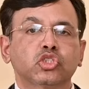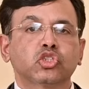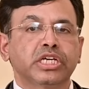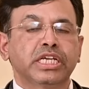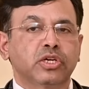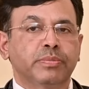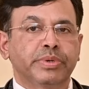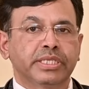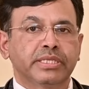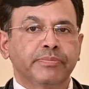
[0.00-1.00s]
shortness
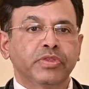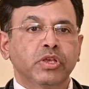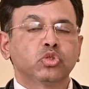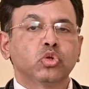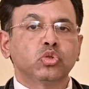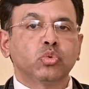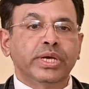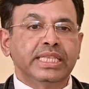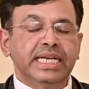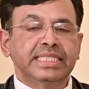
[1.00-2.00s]
of breath. So the,
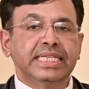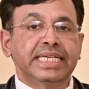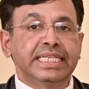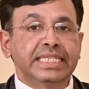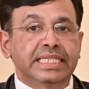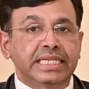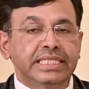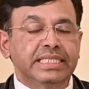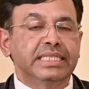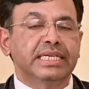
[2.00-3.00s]
when there is an
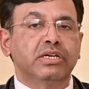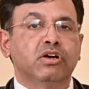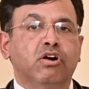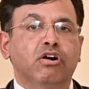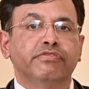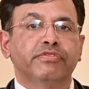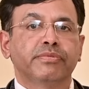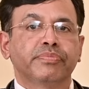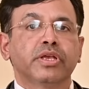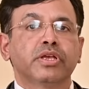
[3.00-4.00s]
increase in the
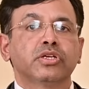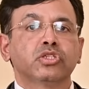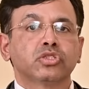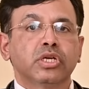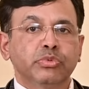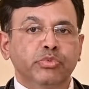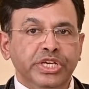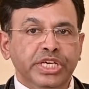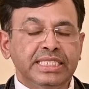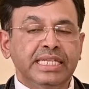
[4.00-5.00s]
cough,
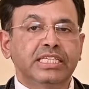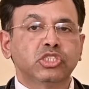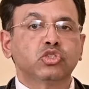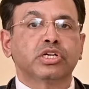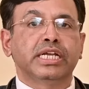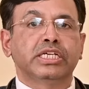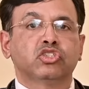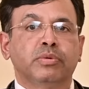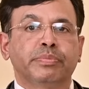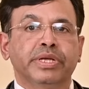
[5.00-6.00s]
wheeze and the
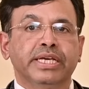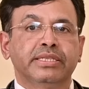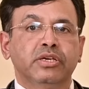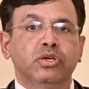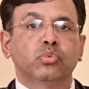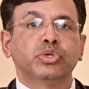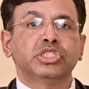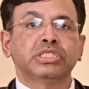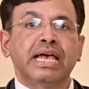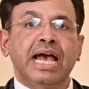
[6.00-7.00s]
shortness of breath,
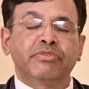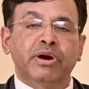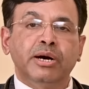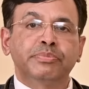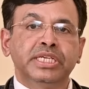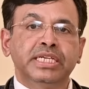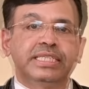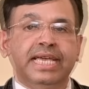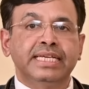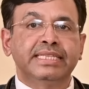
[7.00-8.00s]
which is above the
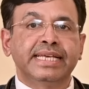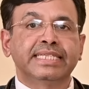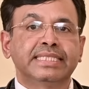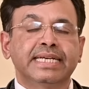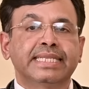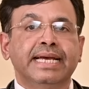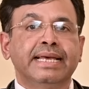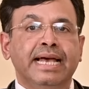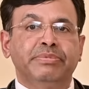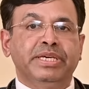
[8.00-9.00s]
daily things that they
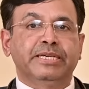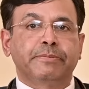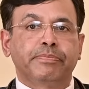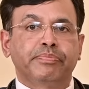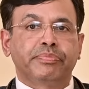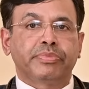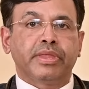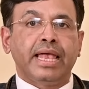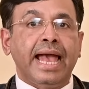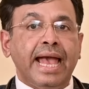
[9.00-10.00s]
are having,
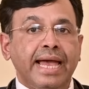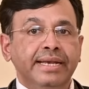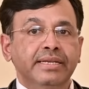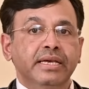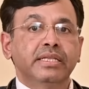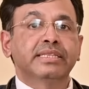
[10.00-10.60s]
and